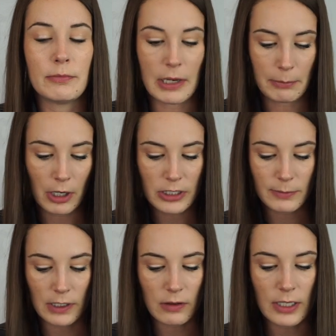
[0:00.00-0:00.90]
in my
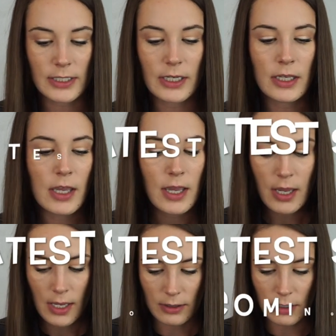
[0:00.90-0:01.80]
Poshmark closet,
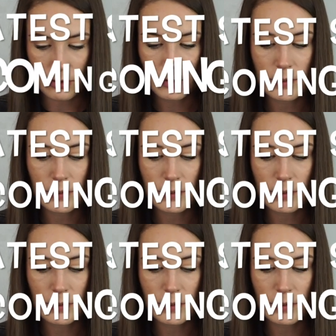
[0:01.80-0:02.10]
and the only